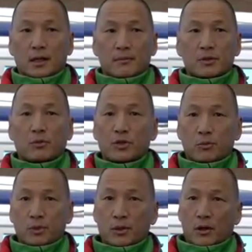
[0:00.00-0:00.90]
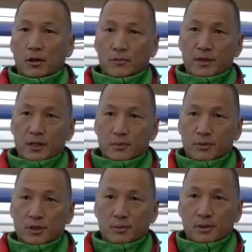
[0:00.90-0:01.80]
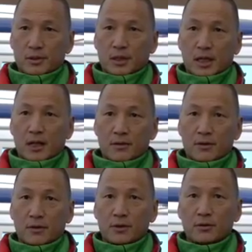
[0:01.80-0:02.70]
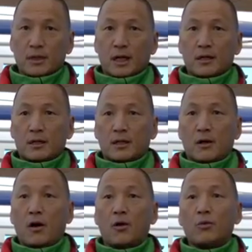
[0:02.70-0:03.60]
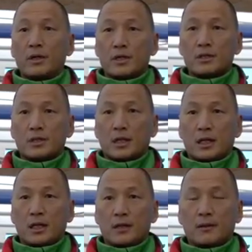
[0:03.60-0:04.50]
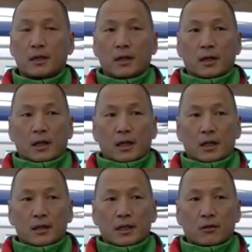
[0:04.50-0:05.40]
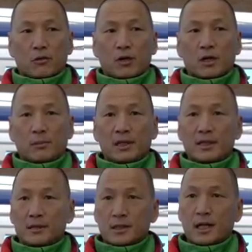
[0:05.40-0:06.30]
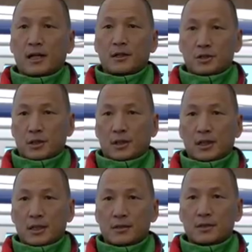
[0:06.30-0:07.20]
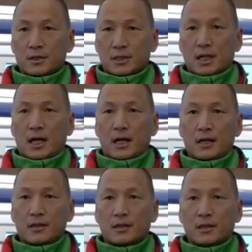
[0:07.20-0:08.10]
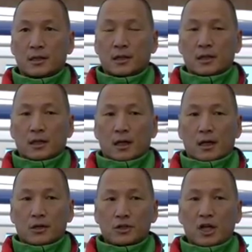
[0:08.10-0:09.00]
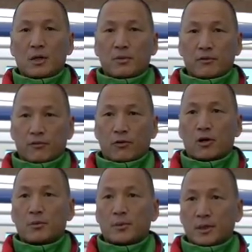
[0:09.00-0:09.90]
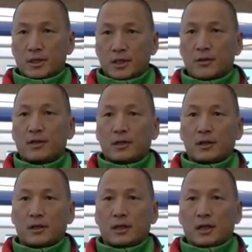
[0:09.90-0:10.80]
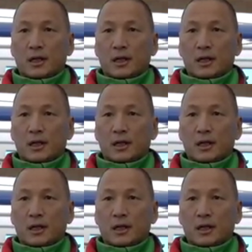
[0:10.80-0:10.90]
So when you put all of these principles together, you get always an incredibly intelligently designed shape and form and material